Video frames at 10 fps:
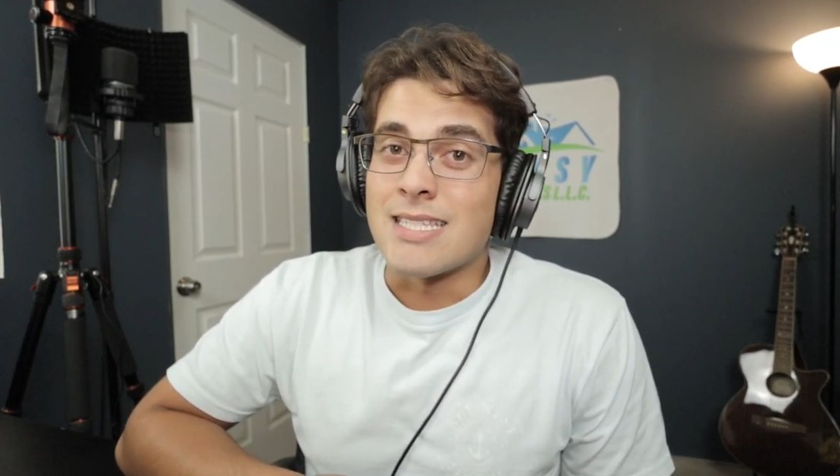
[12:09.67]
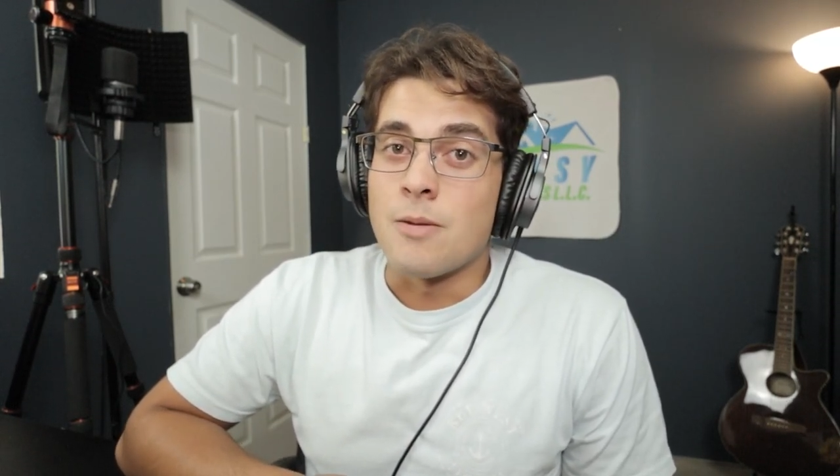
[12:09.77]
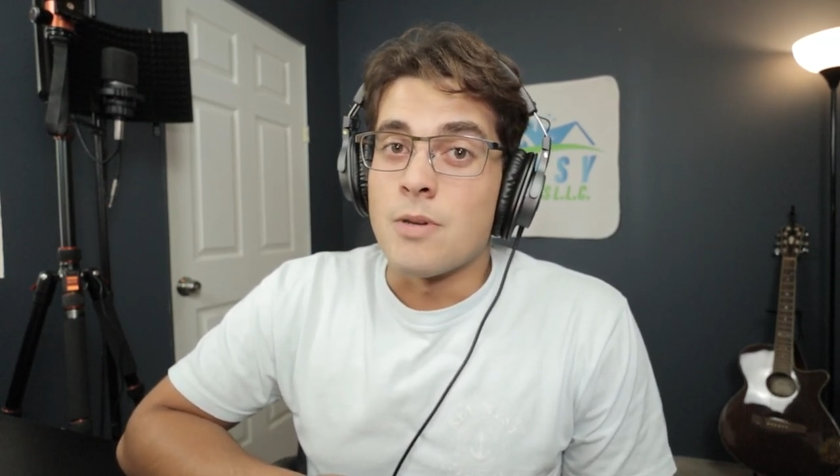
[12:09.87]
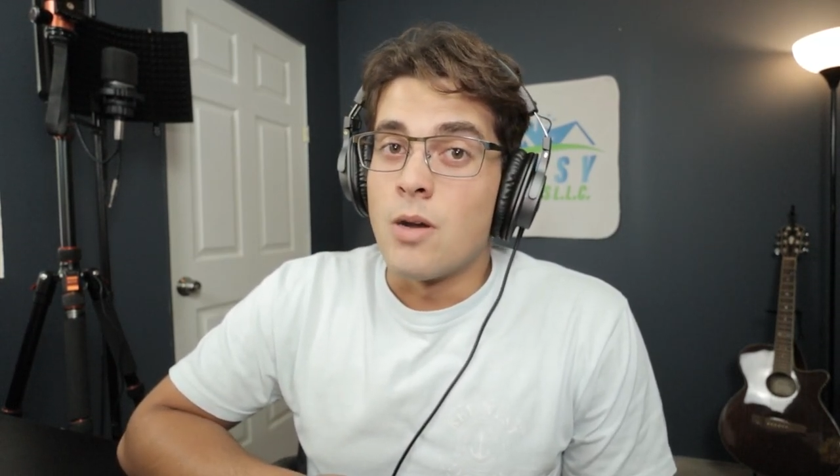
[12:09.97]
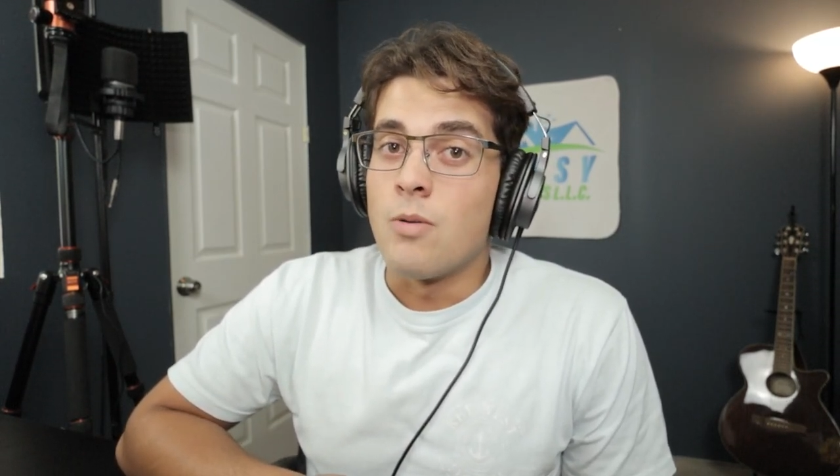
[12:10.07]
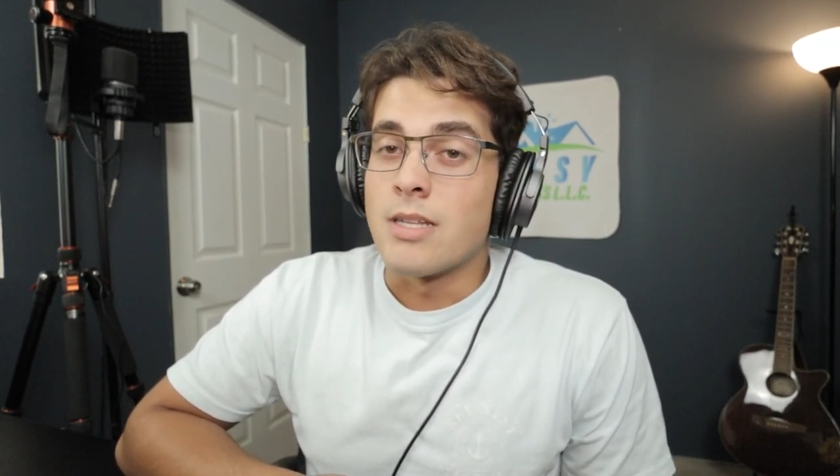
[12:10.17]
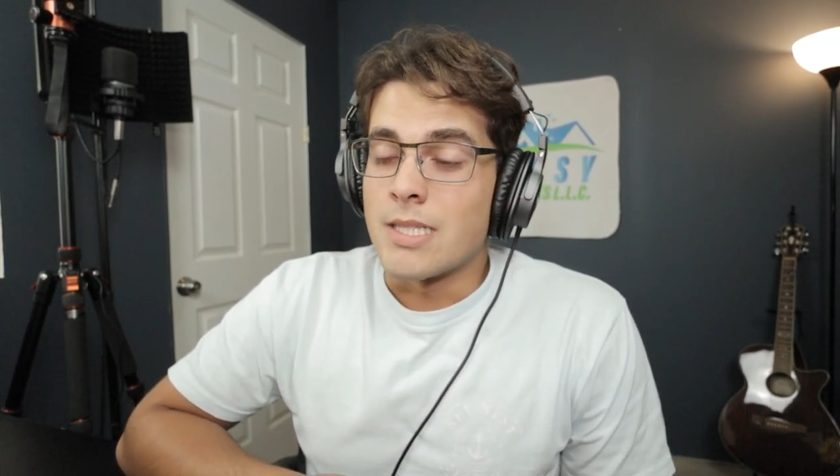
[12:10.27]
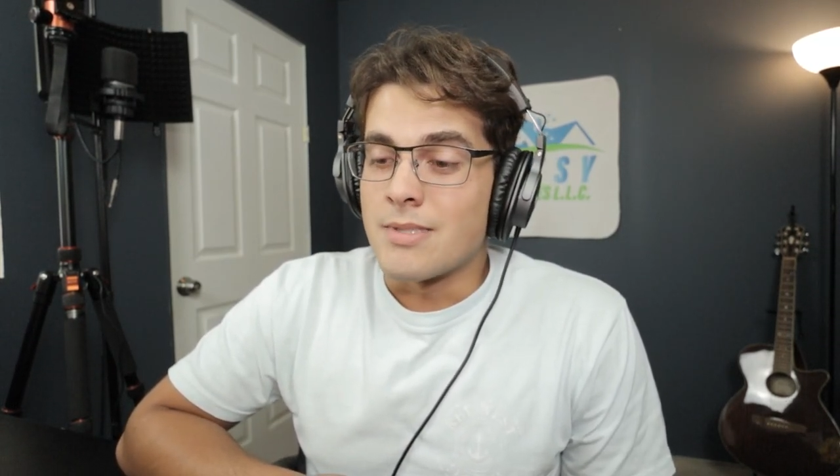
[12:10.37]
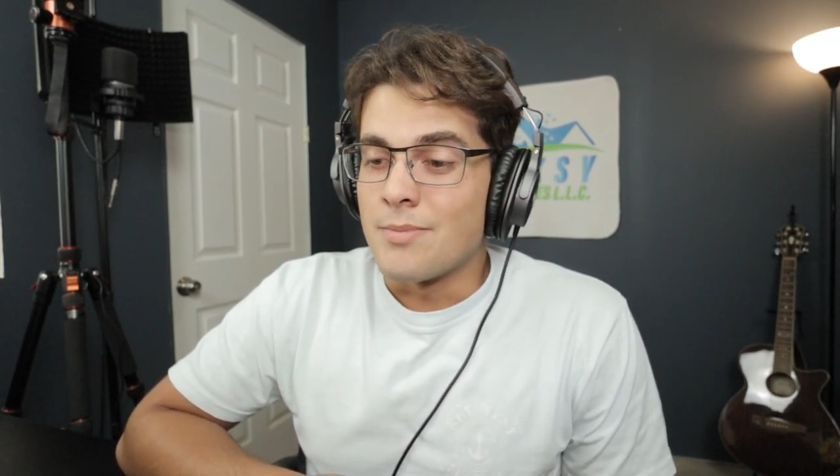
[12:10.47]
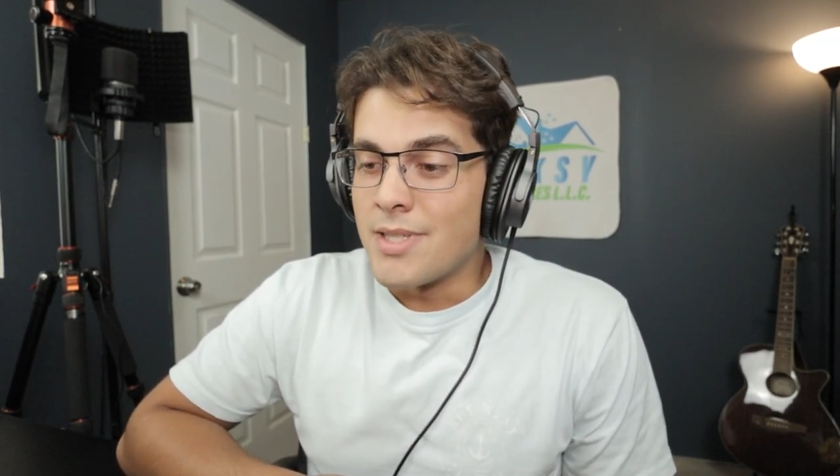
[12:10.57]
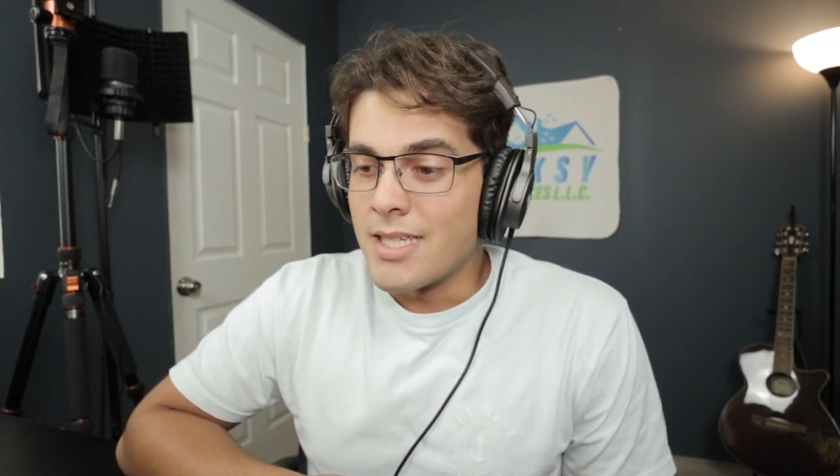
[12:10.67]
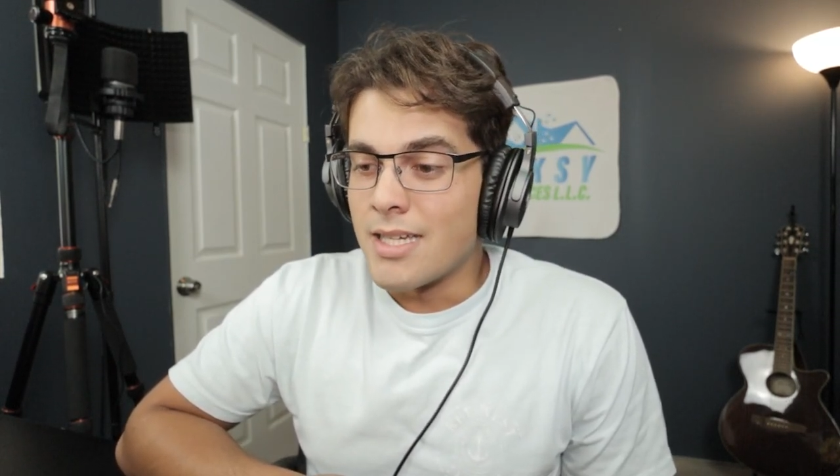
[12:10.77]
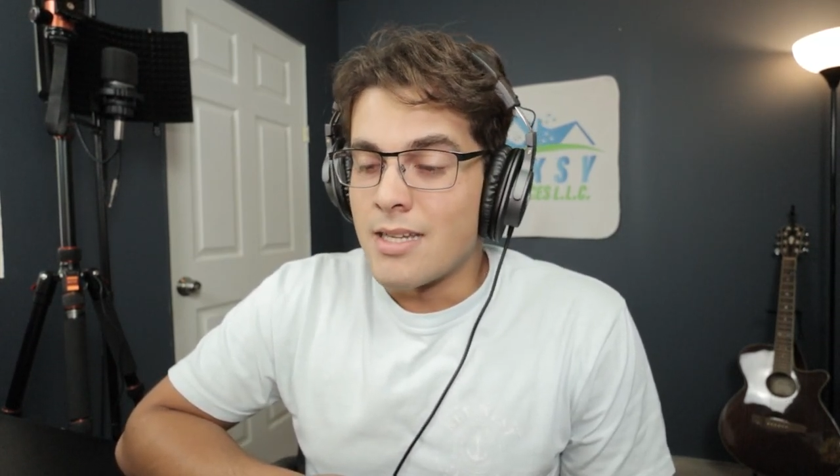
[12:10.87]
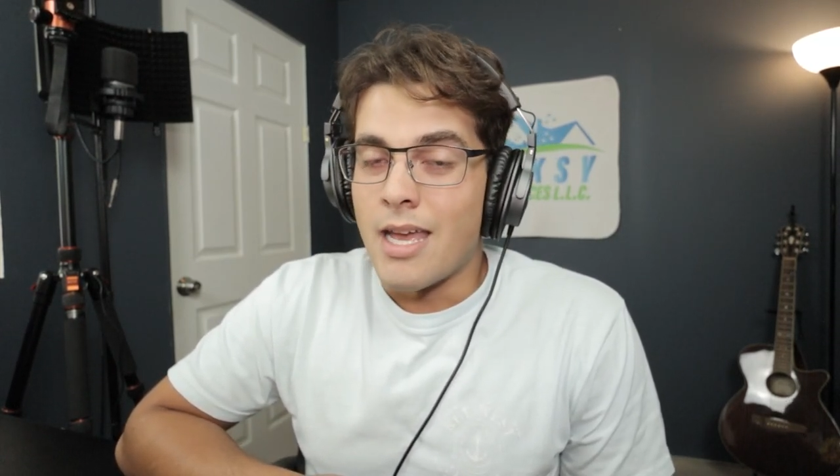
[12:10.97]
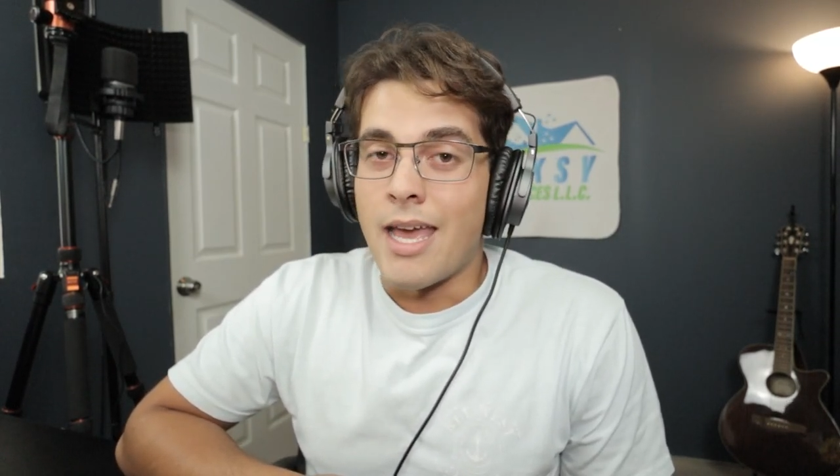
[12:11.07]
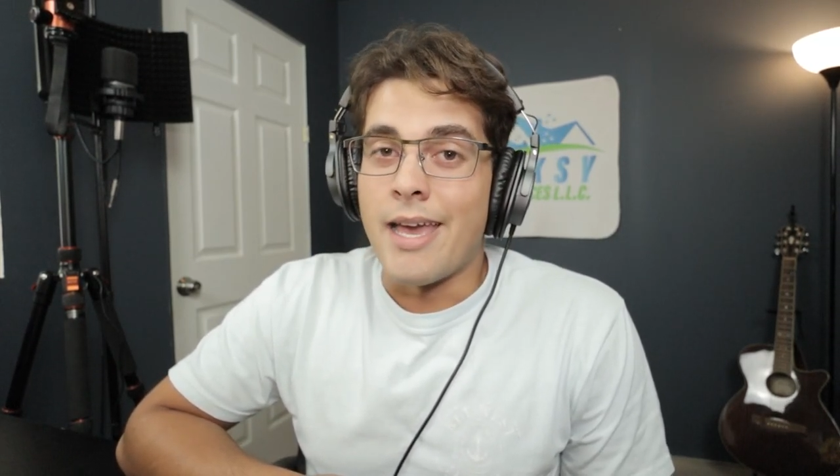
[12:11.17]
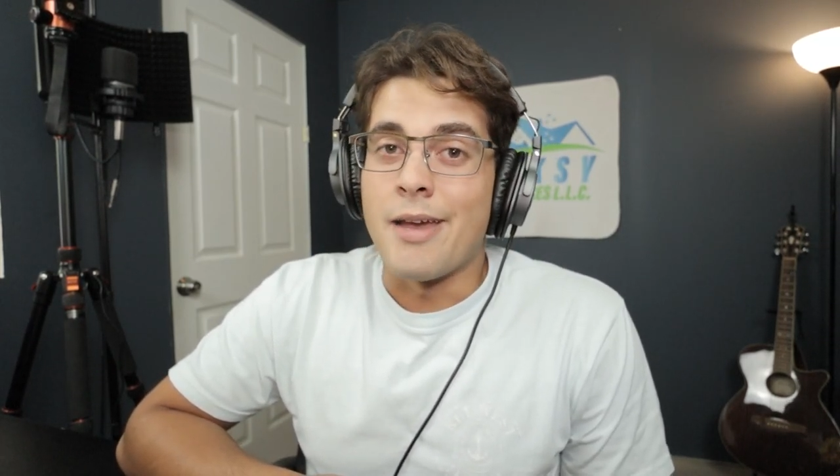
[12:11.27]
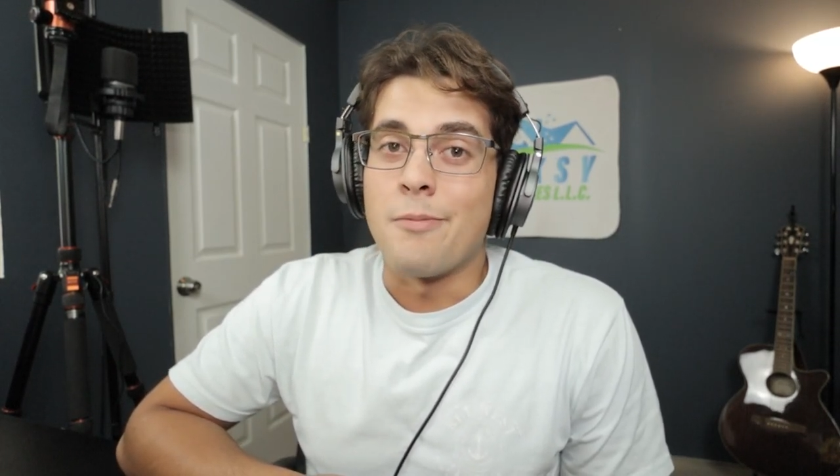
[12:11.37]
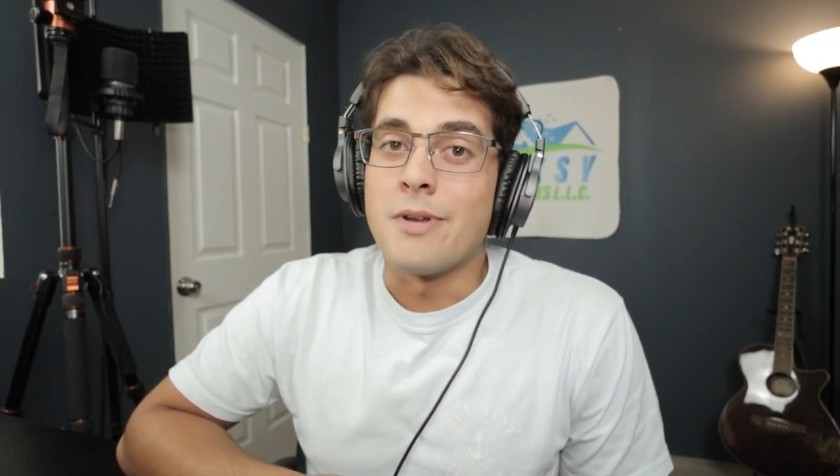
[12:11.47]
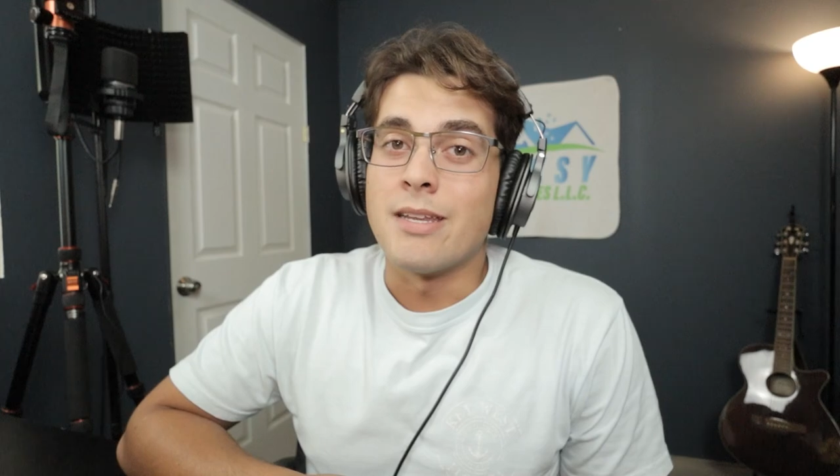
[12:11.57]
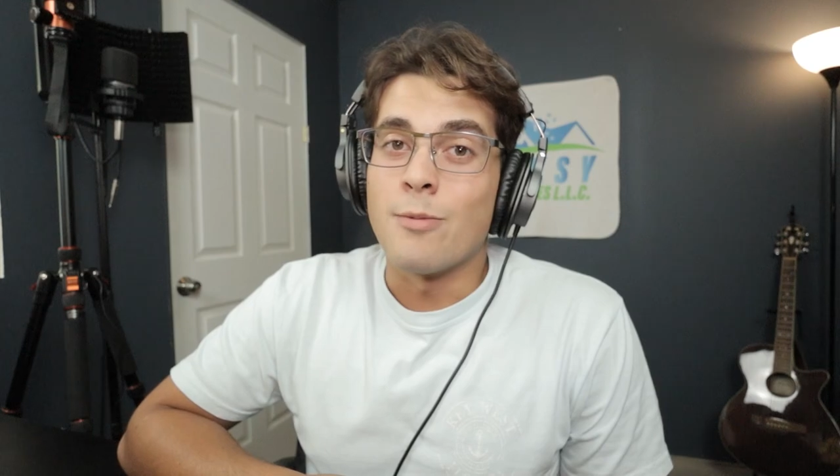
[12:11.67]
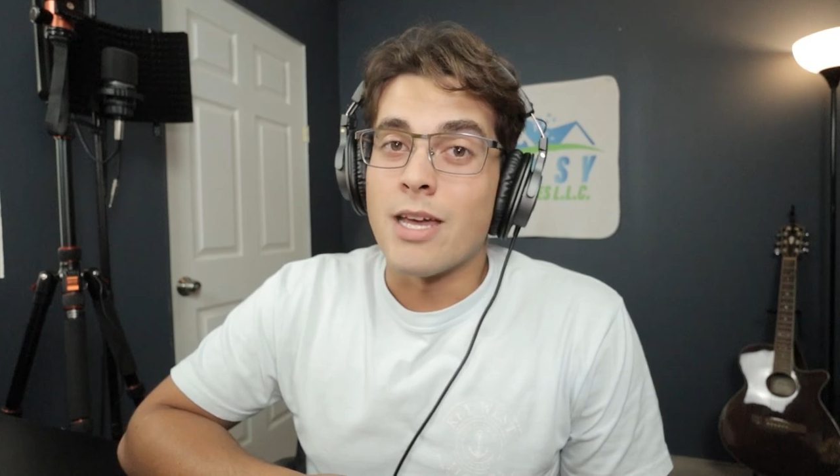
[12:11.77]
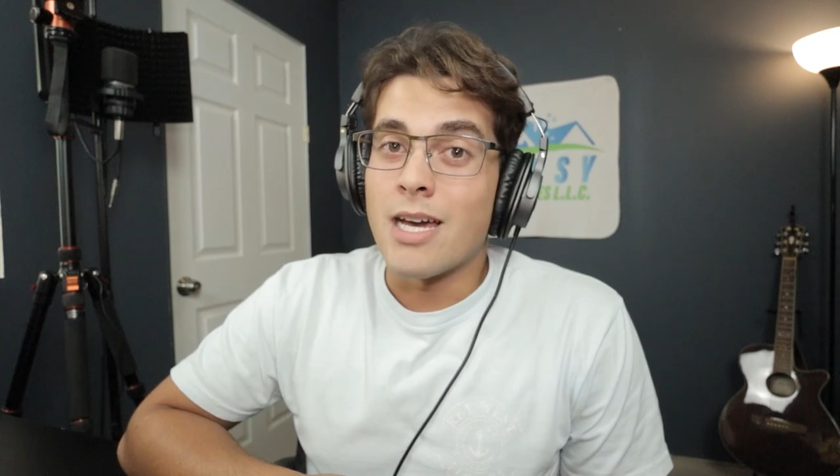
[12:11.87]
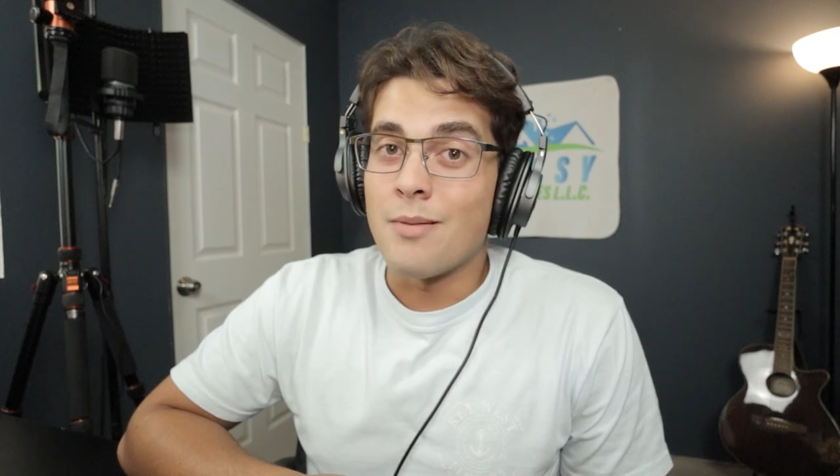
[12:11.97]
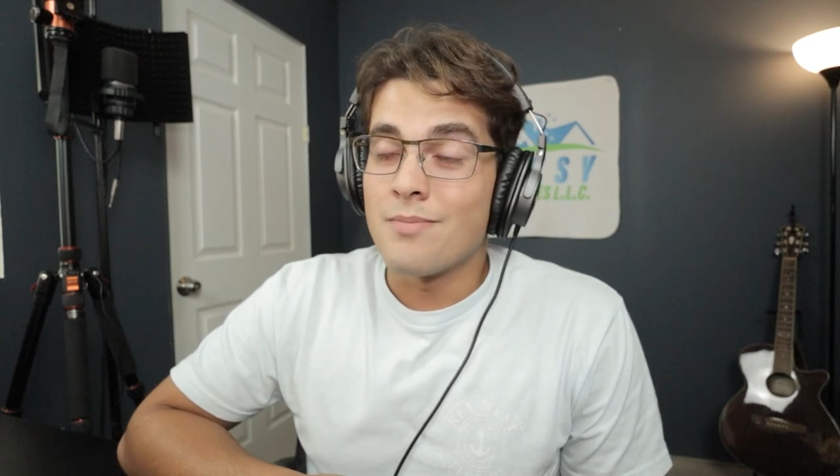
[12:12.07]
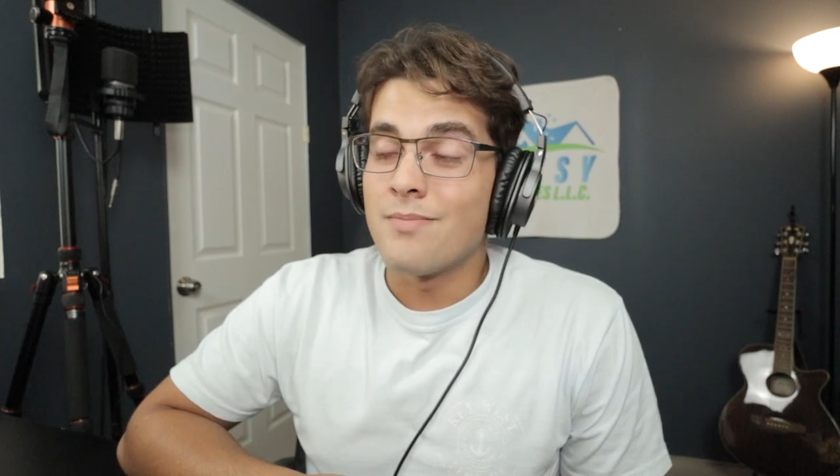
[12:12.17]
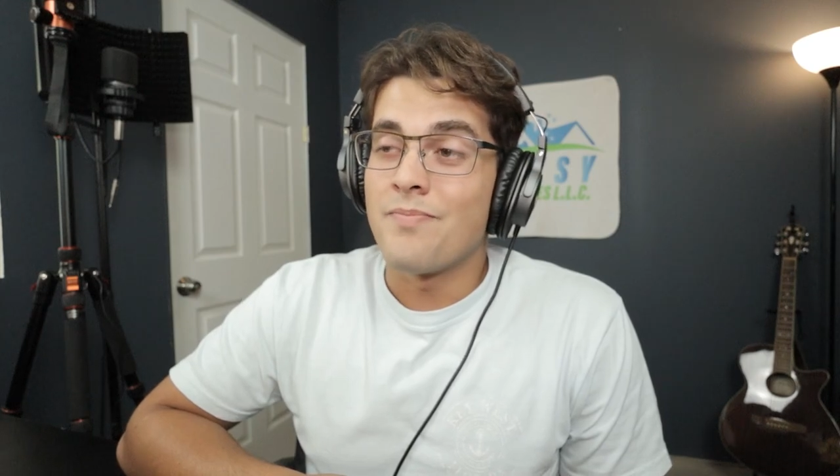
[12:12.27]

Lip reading: that we don't want them to be in, and we need to wake up